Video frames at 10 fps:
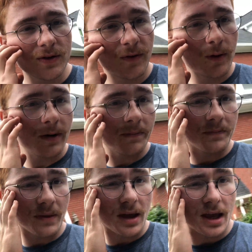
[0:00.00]
for it,
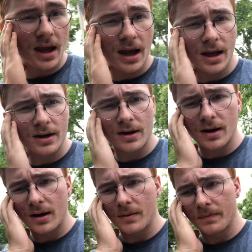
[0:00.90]
and
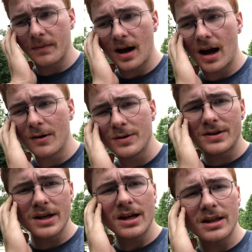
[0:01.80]
I would
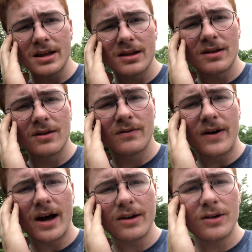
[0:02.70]
say that the
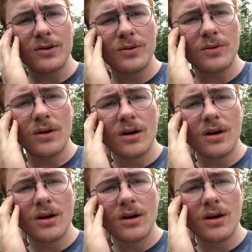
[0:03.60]
value